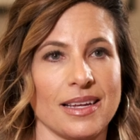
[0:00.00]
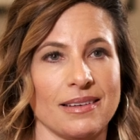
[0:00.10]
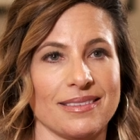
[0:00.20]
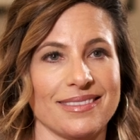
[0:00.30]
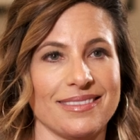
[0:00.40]

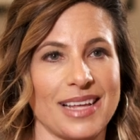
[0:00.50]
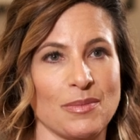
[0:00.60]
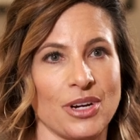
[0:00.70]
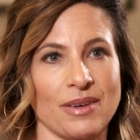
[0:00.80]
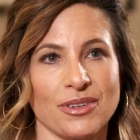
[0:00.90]
and
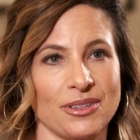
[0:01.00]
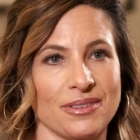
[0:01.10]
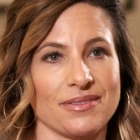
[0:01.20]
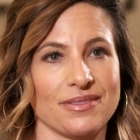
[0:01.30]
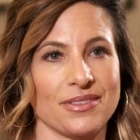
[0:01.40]
I'm grateful
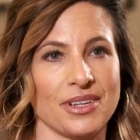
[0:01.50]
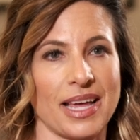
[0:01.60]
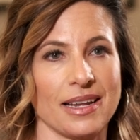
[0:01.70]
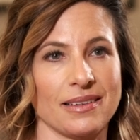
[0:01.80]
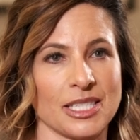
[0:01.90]
for
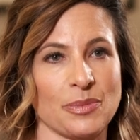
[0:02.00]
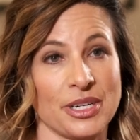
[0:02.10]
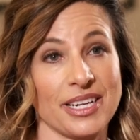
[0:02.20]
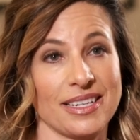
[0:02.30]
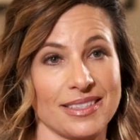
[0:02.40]
that
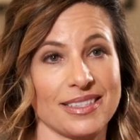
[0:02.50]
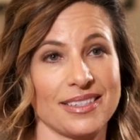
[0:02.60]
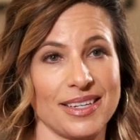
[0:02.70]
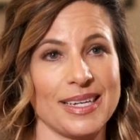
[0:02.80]
experience.